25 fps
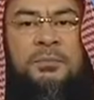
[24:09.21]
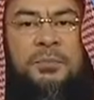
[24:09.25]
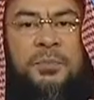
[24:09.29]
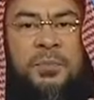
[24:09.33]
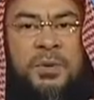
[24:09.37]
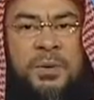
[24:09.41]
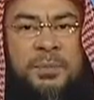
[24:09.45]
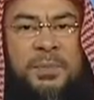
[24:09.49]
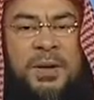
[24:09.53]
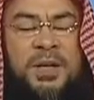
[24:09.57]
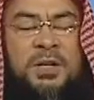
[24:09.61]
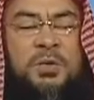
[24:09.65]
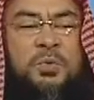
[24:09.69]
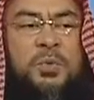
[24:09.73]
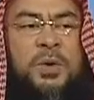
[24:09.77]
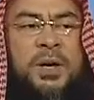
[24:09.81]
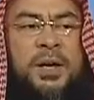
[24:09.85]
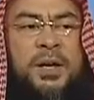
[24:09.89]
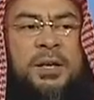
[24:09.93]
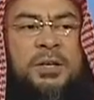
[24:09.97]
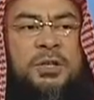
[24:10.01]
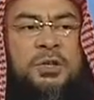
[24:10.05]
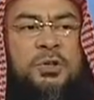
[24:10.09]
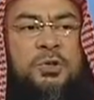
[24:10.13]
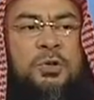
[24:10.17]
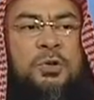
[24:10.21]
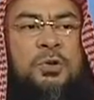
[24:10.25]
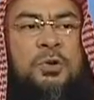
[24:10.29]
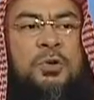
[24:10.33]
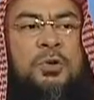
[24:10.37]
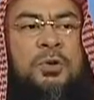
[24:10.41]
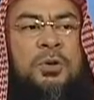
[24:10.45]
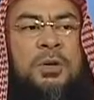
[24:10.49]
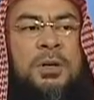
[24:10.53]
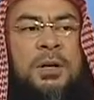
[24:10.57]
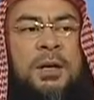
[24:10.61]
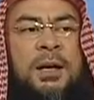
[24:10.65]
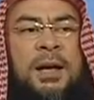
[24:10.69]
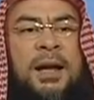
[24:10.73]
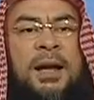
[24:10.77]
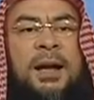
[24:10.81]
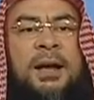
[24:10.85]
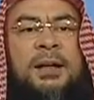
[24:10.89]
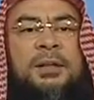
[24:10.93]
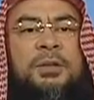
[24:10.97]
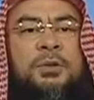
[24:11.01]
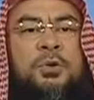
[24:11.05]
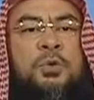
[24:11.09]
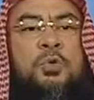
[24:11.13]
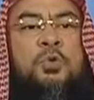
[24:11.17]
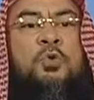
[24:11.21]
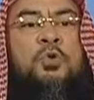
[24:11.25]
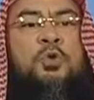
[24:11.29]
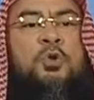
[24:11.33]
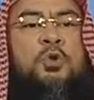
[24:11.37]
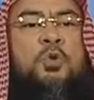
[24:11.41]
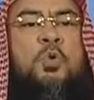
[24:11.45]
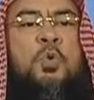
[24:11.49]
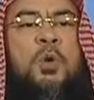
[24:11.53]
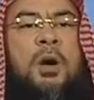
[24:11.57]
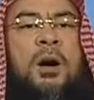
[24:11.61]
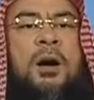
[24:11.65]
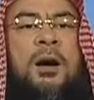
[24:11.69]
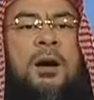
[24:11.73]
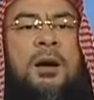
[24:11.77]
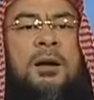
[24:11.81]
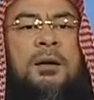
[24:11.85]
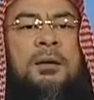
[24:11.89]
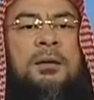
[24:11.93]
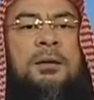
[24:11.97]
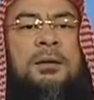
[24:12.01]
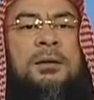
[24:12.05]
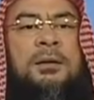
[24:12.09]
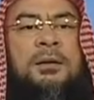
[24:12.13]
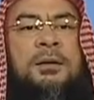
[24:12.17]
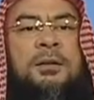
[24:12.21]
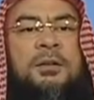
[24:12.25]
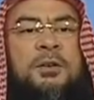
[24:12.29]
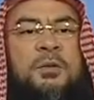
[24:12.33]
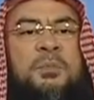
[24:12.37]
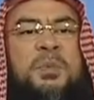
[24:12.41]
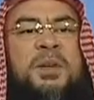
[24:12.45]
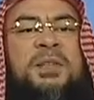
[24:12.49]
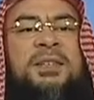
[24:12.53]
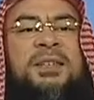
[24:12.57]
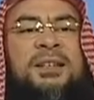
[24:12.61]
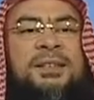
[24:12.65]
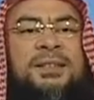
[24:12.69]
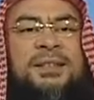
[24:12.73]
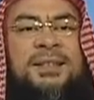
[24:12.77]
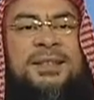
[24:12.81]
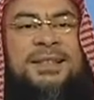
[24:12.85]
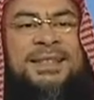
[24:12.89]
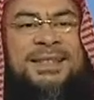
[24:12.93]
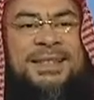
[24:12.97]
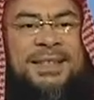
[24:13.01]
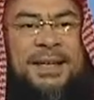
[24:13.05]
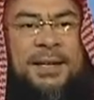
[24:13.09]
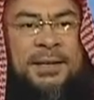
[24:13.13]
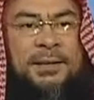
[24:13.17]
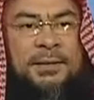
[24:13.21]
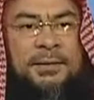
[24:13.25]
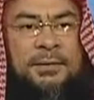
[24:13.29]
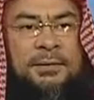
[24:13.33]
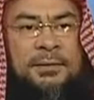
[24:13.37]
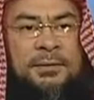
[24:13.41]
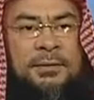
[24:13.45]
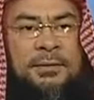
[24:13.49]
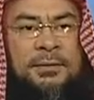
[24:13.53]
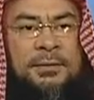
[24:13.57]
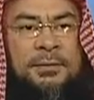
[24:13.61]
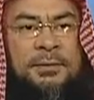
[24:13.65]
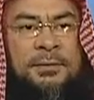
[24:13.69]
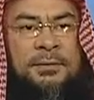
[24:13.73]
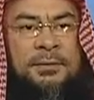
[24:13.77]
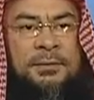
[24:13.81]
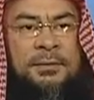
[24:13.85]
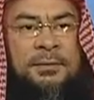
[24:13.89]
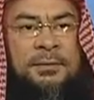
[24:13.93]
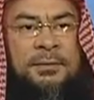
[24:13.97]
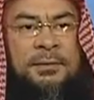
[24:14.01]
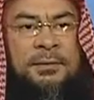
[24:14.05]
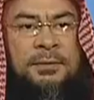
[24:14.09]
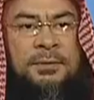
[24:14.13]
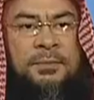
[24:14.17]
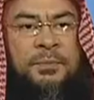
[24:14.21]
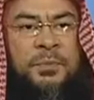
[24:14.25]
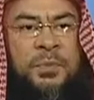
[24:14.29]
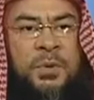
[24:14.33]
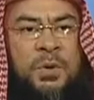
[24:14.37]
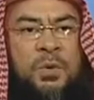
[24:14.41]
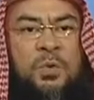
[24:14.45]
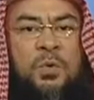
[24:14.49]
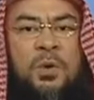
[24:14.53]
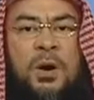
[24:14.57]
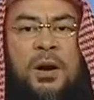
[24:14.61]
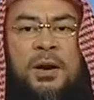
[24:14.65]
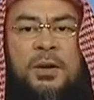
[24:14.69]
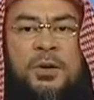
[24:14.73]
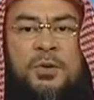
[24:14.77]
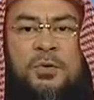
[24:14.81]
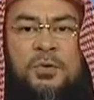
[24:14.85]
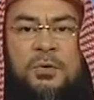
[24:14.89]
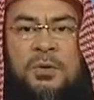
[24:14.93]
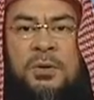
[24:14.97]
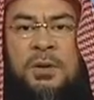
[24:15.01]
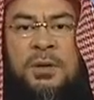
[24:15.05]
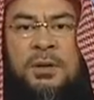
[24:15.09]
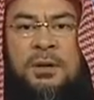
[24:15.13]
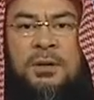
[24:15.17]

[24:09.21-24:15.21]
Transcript: the best way is to look at who you are committing this sin. Who are you